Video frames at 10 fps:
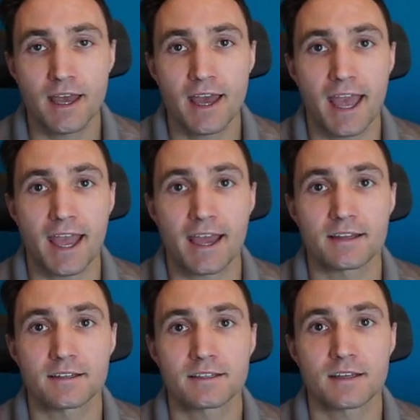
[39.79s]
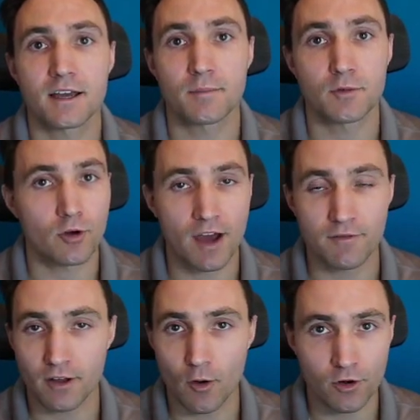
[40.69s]
and you'll have
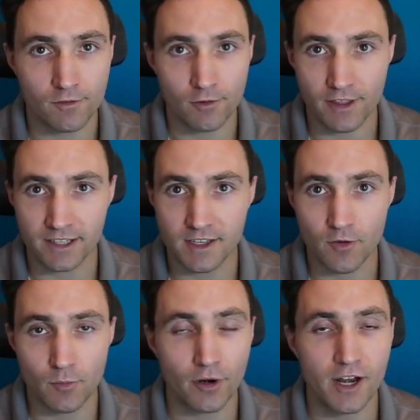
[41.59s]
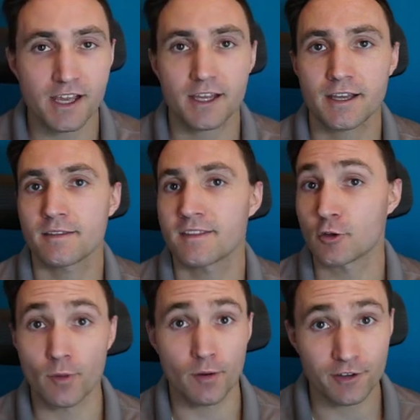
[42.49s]
a wonderful Thanksgiving break. Then you'll
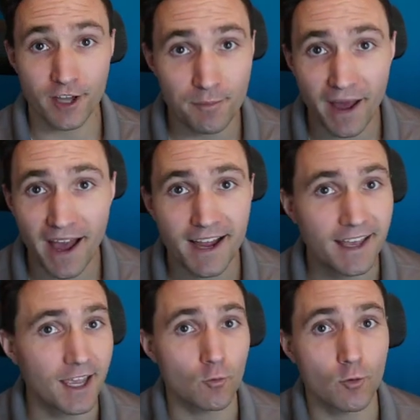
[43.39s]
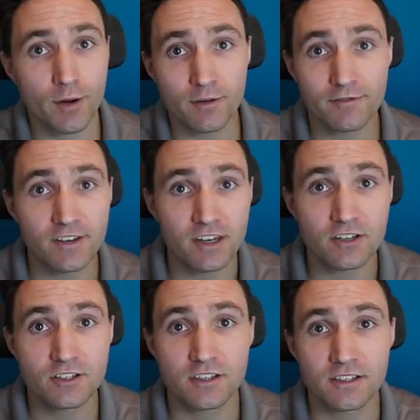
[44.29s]
be able to come back and we'll be able to
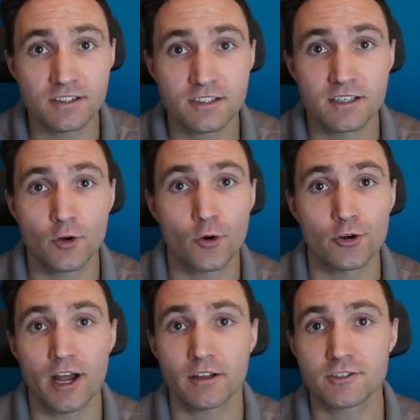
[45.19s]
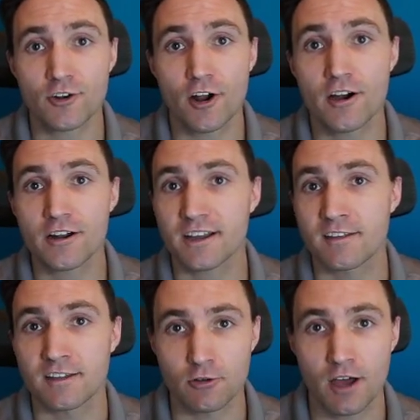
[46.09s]
finish this quarter out strong, and
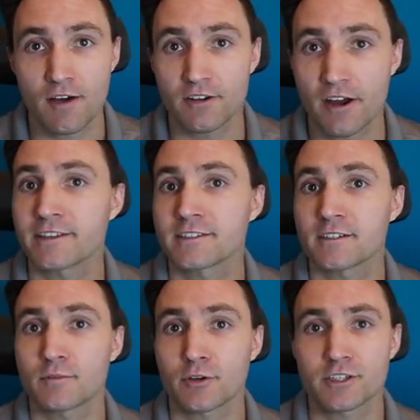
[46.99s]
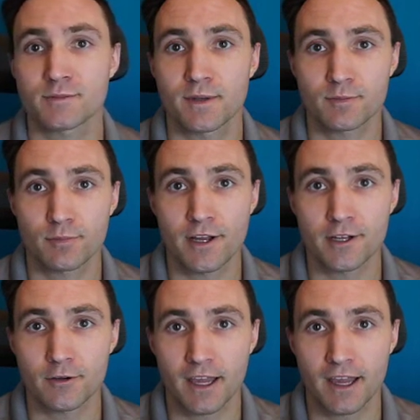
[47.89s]
then you'll have an awesome Christmas break,
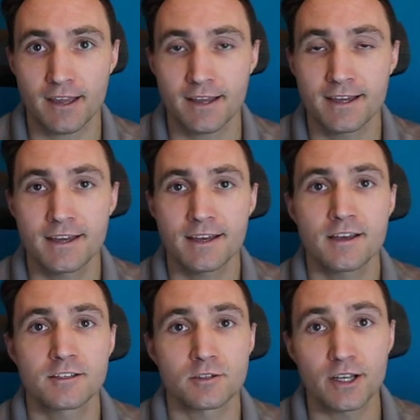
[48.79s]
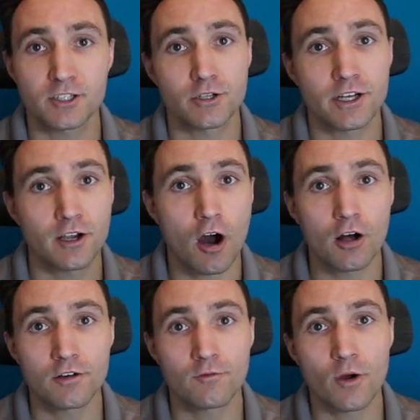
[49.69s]
okay? So make sure you get
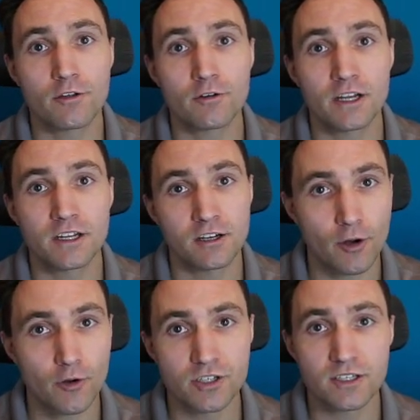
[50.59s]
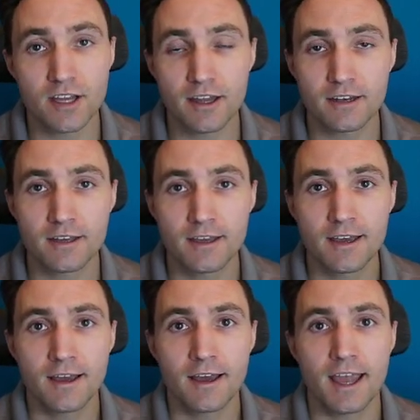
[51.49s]
all of weathering and erosion done,
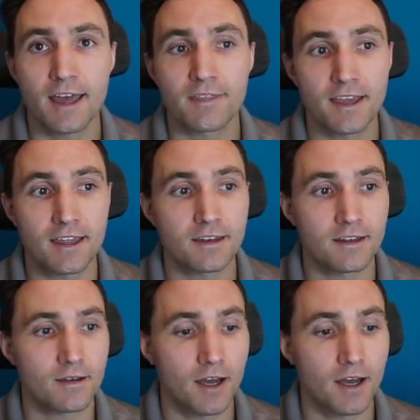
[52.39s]
and then,